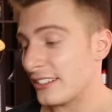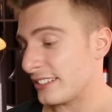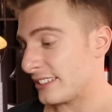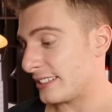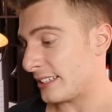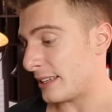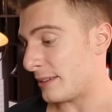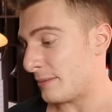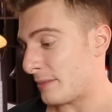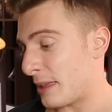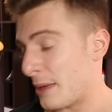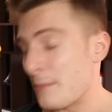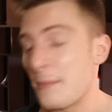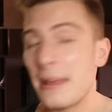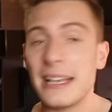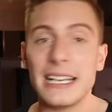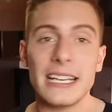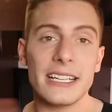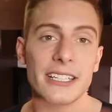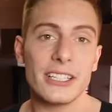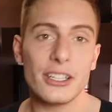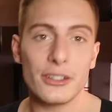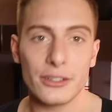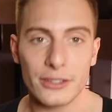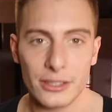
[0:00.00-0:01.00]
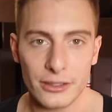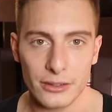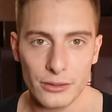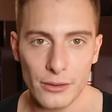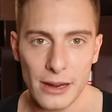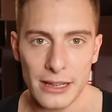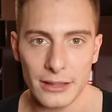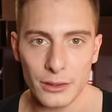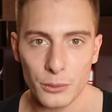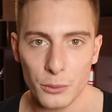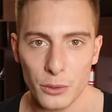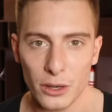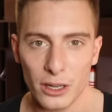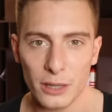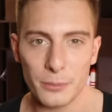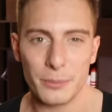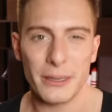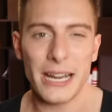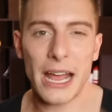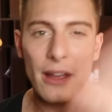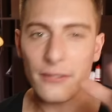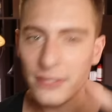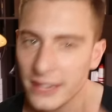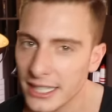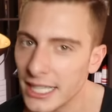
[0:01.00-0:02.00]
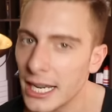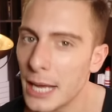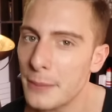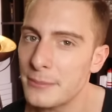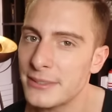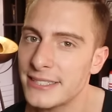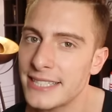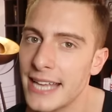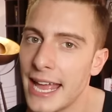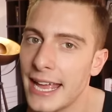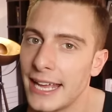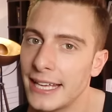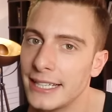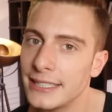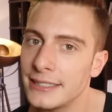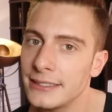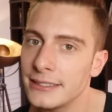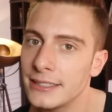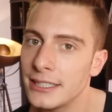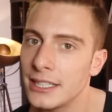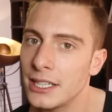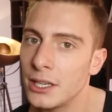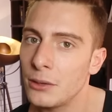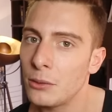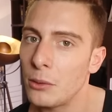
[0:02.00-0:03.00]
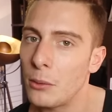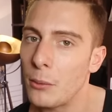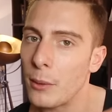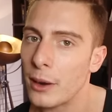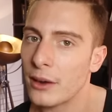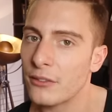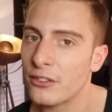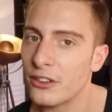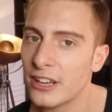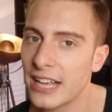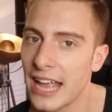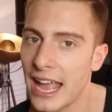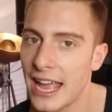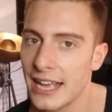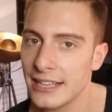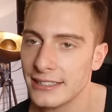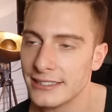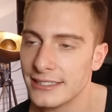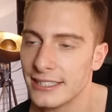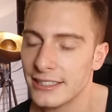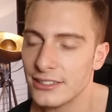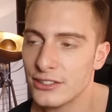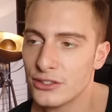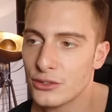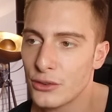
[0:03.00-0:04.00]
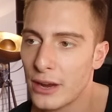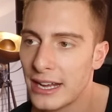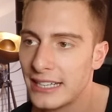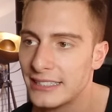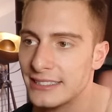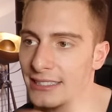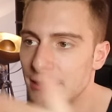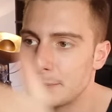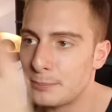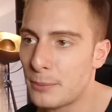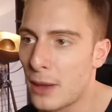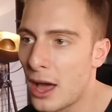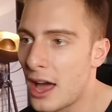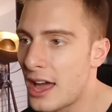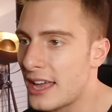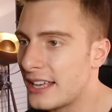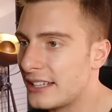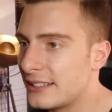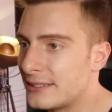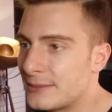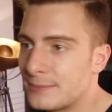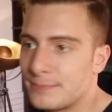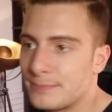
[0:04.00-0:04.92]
there's a million users around the world, but everything I'm saying will work for gays, straights, bi,